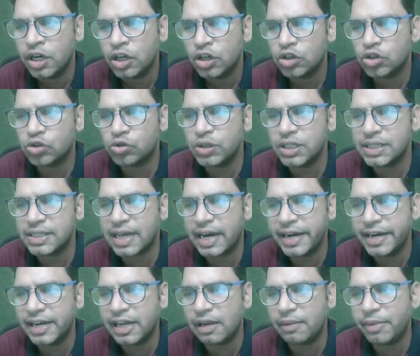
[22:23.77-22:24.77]

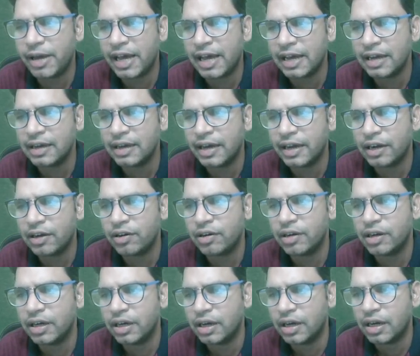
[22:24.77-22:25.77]
suicidal bag, you
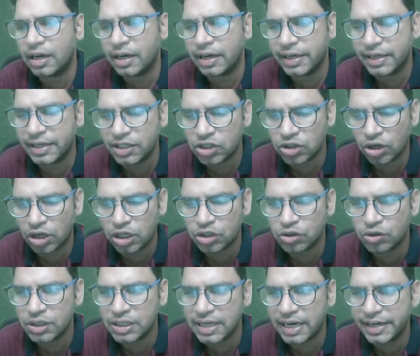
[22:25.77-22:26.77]
know, it is called
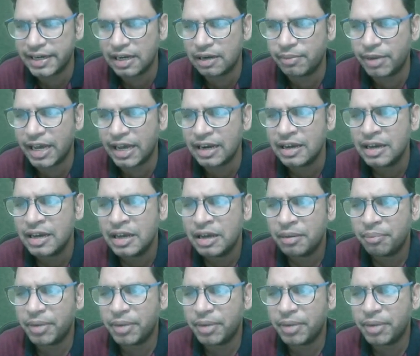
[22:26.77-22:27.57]
suicidal bag,